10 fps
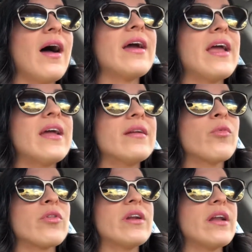I hate it
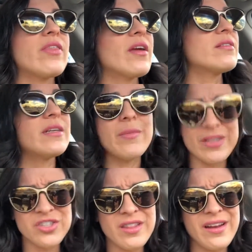more than anything. Did I
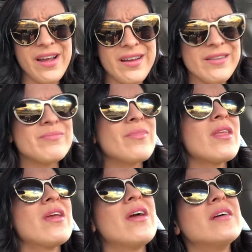mention that I hate it?
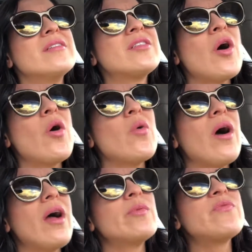
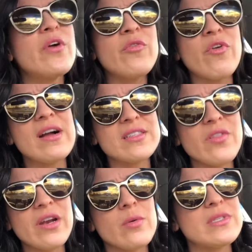So I was very
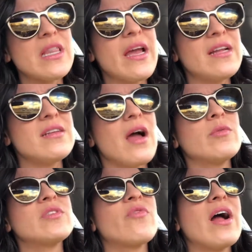frazzled that I was late. I
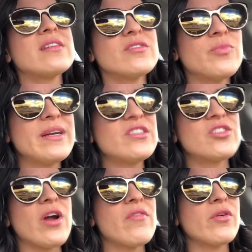was frazzled by
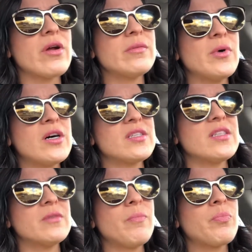just driving around in
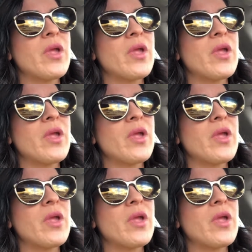Boston.